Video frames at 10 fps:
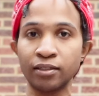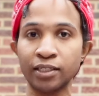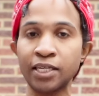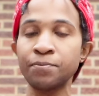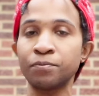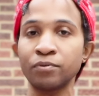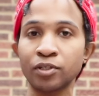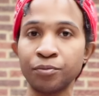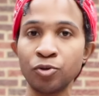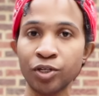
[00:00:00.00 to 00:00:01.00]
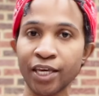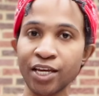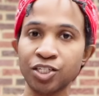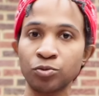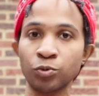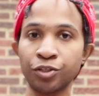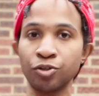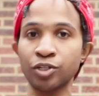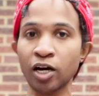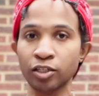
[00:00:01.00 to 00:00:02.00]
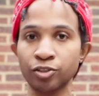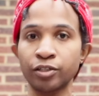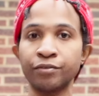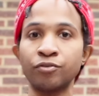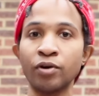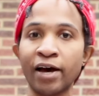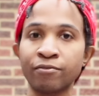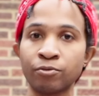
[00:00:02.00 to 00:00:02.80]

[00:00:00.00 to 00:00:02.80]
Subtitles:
keep communication with your doctor if you have